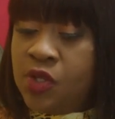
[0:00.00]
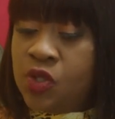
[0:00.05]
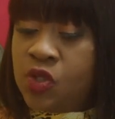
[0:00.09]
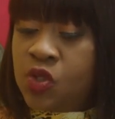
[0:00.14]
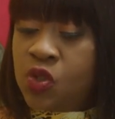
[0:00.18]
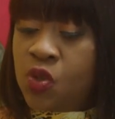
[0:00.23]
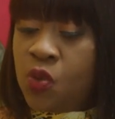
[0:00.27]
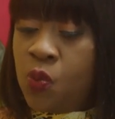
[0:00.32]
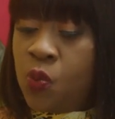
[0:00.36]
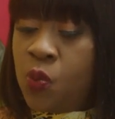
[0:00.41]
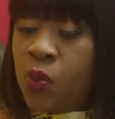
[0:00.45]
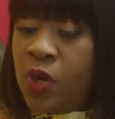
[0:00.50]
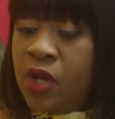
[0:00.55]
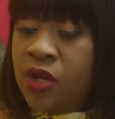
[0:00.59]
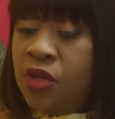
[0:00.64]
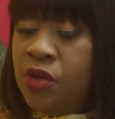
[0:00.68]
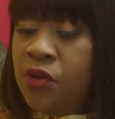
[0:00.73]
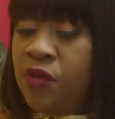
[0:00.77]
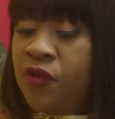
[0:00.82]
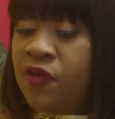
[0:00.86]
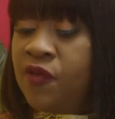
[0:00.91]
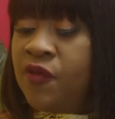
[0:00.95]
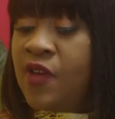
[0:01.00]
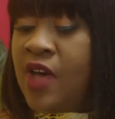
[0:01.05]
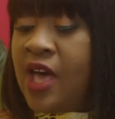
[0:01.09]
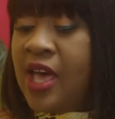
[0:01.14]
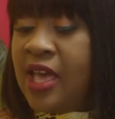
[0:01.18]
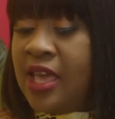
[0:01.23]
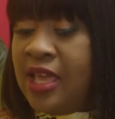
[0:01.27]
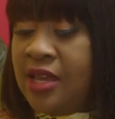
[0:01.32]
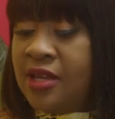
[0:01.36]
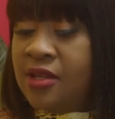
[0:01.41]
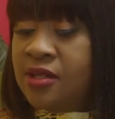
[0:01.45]
So what do you
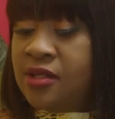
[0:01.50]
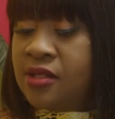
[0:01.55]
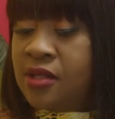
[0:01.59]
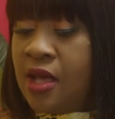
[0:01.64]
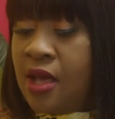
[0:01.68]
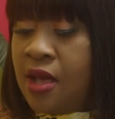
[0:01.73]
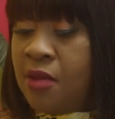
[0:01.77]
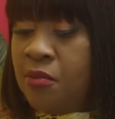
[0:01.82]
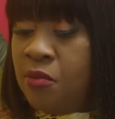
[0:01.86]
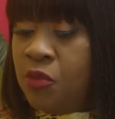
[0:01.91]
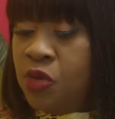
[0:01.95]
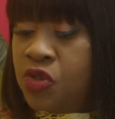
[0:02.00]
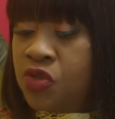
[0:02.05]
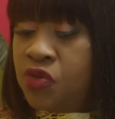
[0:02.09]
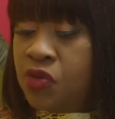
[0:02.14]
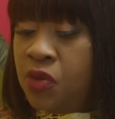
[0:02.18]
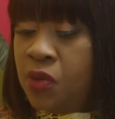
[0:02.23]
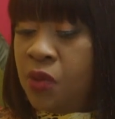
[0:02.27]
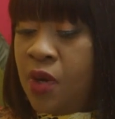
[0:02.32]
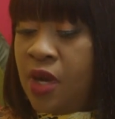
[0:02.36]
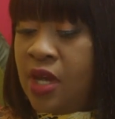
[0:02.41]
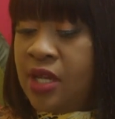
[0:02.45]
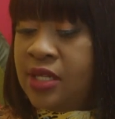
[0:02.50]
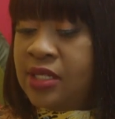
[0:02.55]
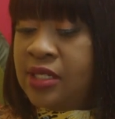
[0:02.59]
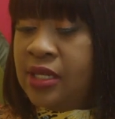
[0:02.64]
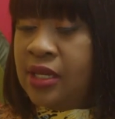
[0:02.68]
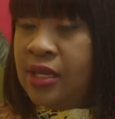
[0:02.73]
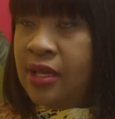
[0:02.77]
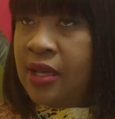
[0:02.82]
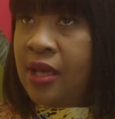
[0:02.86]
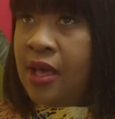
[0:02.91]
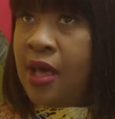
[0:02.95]
find most
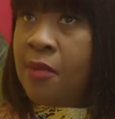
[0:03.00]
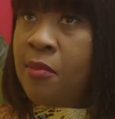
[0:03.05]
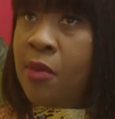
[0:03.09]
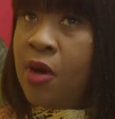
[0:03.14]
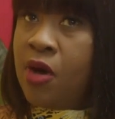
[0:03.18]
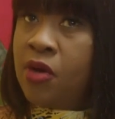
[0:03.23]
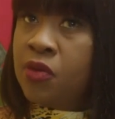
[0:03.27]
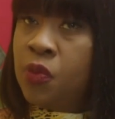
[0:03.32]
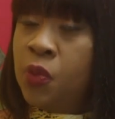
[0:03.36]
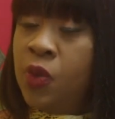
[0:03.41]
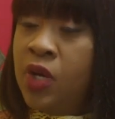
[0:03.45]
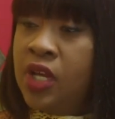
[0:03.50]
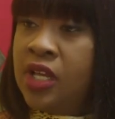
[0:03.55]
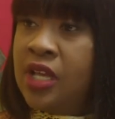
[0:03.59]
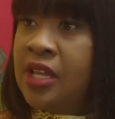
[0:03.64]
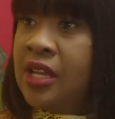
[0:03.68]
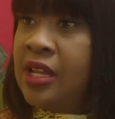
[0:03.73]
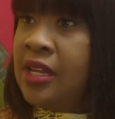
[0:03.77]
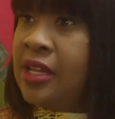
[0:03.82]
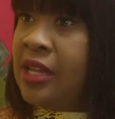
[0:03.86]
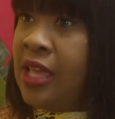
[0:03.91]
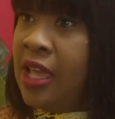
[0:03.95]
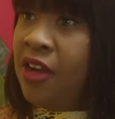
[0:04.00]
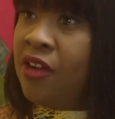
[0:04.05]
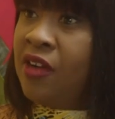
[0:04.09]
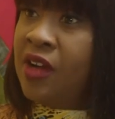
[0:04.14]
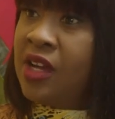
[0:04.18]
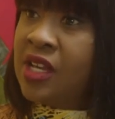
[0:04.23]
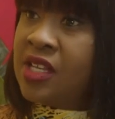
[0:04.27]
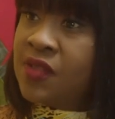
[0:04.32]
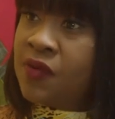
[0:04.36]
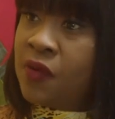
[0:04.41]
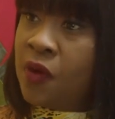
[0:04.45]
rewarding about working in
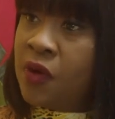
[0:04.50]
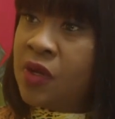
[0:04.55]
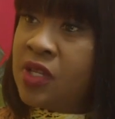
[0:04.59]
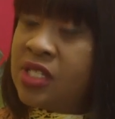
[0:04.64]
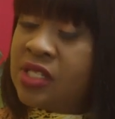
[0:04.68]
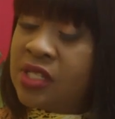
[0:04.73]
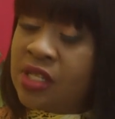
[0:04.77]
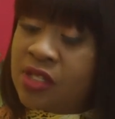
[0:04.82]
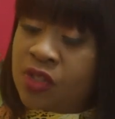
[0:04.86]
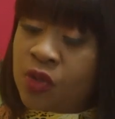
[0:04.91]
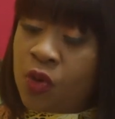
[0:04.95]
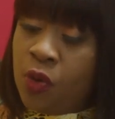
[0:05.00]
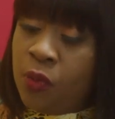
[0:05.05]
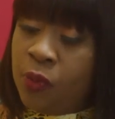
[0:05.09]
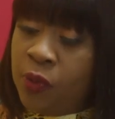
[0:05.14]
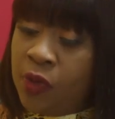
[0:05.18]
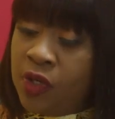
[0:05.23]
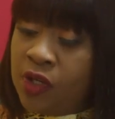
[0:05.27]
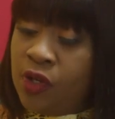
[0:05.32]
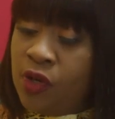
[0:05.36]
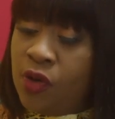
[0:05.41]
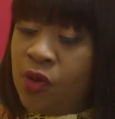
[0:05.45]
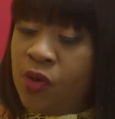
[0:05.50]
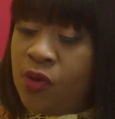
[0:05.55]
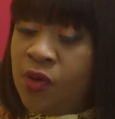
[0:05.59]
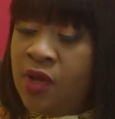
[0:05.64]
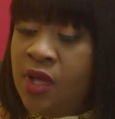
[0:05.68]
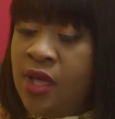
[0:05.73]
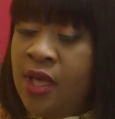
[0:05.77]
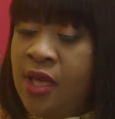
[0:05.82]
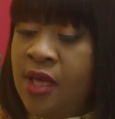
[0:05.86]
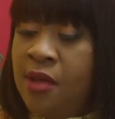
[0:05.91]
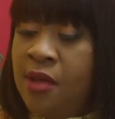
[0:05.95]
areas, for instance, corporate law,
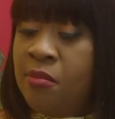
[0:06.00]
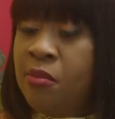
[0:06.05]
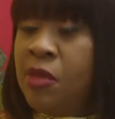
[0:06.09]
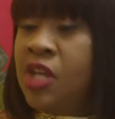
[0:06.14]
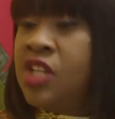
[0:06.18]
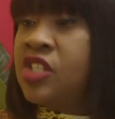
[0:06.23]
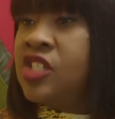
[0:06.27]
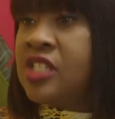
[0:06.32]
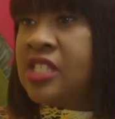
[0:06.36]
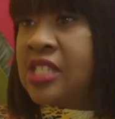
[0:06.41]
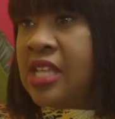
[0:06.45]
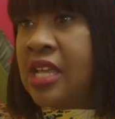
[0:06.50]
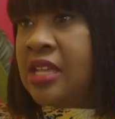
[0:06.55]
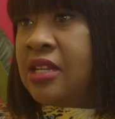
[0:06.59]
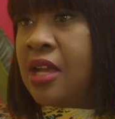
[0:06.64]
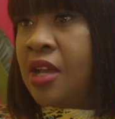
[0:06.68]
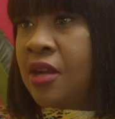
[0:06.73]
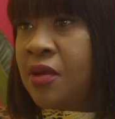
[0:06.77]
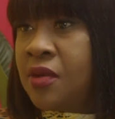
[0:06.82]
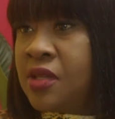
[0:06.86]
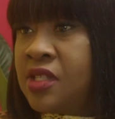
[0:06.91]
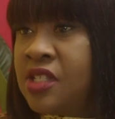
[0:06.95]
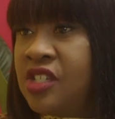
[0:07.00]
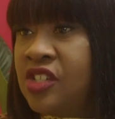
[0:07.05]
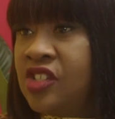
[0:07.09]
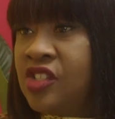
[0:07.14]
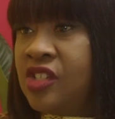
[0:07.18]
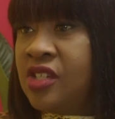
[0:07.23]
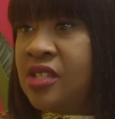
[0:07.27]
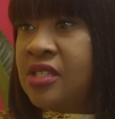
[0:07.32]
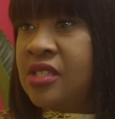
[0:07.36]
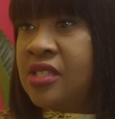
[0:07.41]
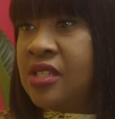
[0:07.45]
mergers and
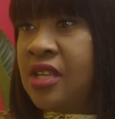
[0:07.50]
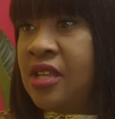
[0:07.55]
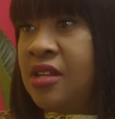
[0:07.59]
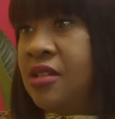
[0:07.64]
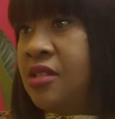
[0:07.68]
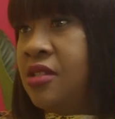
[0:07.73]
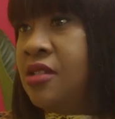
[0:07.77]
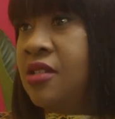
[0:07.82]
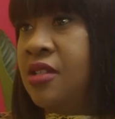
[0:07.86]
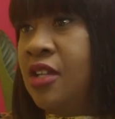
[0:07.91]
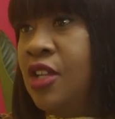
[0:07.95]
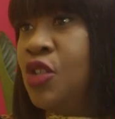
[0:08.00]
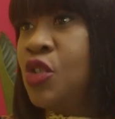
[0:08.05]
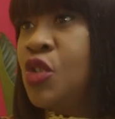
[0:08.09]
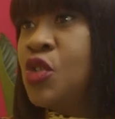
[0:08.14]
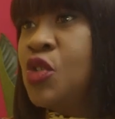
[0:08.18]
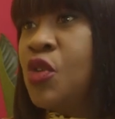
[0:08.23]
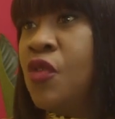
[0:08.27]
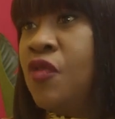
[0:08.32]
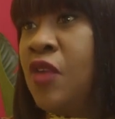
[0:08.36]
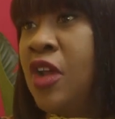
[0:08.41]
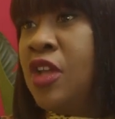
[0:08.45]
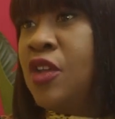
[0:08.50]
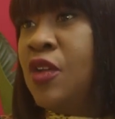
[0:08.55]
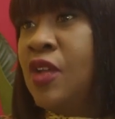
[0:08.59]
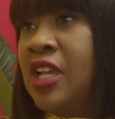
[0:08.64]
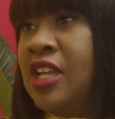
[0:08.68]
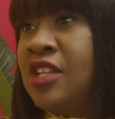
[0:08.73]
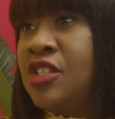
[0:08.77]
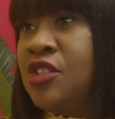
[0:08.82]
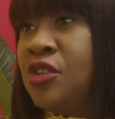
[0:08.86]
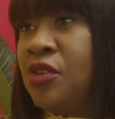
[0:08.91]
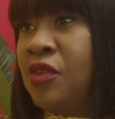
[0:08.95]
acquisitions, and issues of
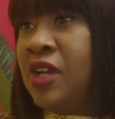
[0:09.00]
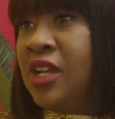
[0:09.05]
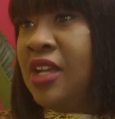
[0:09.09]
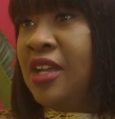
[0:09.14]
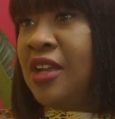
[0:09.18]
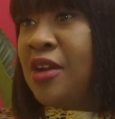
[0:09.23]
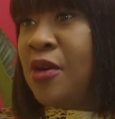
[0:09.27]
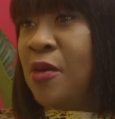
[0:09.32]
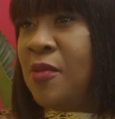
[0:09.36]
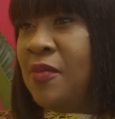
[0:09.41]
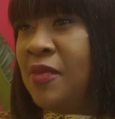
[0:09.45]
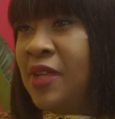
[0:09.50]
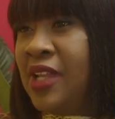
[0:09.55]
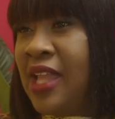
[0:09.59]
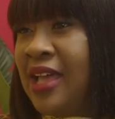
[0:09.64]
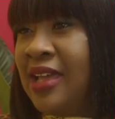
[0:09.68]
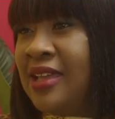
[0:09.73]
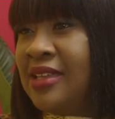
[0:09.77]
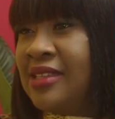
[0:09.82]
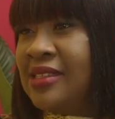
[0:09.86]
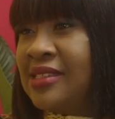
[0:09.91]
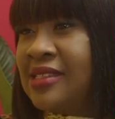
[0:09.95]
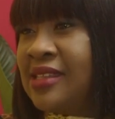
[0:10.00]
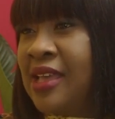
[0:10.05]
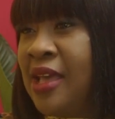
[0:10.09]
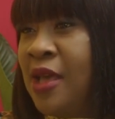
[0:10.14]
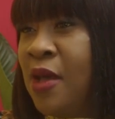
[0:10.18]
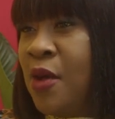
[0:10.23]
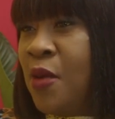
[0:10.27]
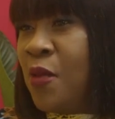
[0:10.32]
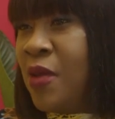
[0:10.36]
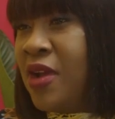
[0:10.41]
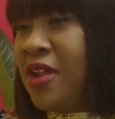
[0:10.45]
regulatory compliance?
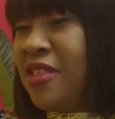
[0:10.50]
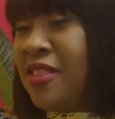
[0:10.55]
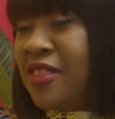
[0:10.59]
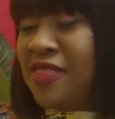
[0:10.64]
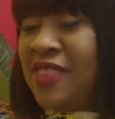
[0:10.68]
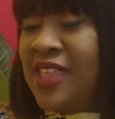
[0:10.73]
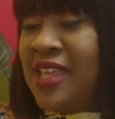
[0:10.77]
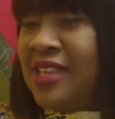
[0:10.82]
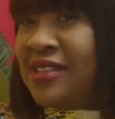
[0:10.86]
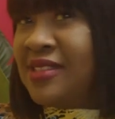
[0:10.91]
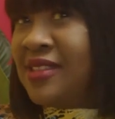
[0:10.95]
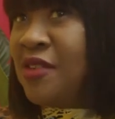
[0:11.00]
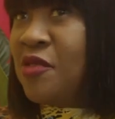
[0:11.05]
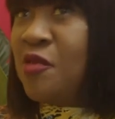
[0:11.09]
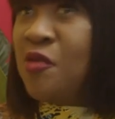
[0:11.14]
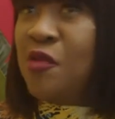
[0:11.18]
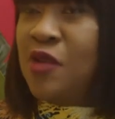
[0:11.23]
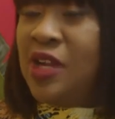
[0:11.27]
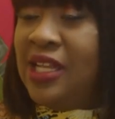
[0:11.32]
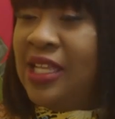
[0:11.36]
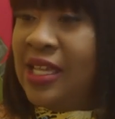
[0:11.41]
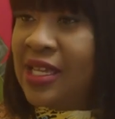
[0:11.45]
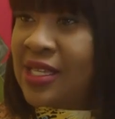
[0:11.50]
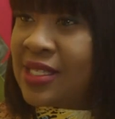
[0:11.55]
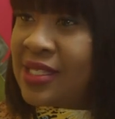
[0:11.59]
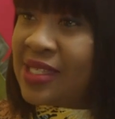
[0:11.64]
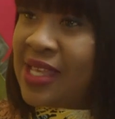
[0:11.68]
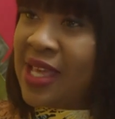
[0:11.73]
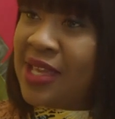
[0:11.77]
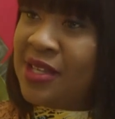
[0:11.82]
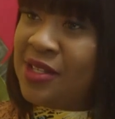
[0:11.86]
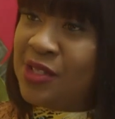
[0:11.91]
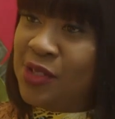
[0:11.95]
What are the things that really
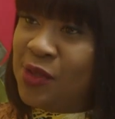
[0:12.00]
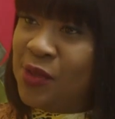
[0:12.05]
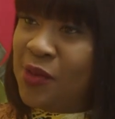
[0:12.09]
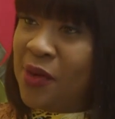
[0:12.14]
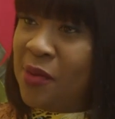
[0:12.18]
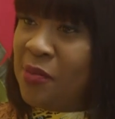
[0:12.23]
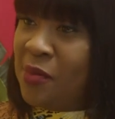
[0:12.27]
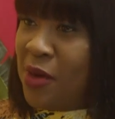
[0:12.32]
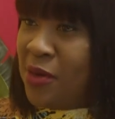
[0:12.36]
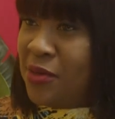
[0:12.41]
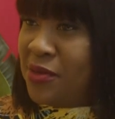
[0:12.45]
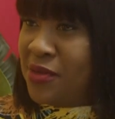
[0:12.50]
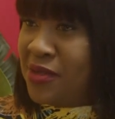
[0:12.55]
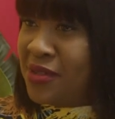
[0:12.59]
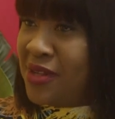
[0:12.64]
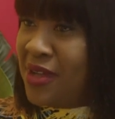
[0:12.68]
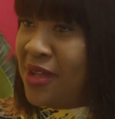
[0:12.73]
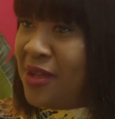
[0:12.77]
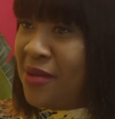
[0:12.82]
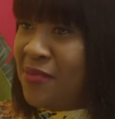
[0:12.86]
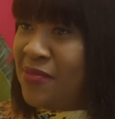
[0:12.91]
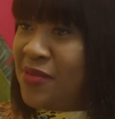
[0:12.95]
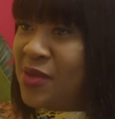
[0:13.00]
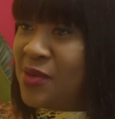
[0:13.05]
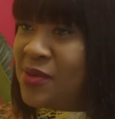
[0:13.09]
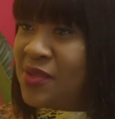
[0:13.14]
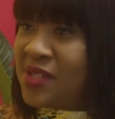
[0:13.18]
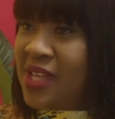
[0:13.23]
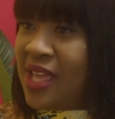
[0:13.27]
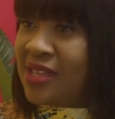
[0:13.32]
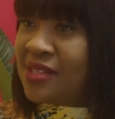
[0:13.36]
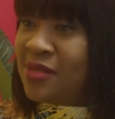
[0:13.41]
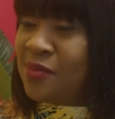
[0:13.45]
excite you about
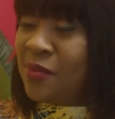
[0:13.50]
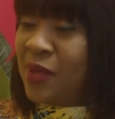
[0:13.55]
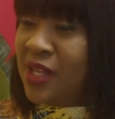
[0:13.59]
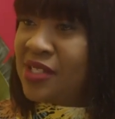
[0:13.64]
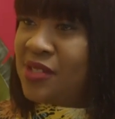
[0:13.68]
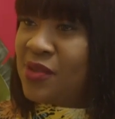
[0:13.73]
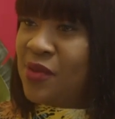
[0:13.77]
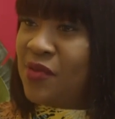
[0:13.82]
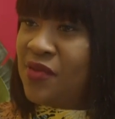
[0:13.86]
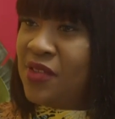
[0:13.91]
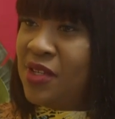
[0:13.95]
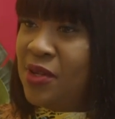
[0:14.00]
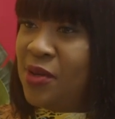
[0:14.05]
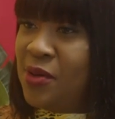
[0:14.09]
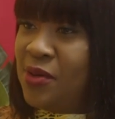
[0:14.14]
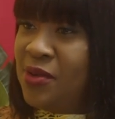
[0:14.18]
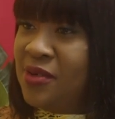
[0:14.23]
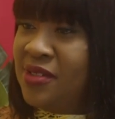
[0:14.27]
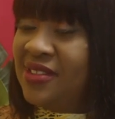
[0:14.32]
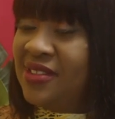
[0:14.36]
those aspects of the law?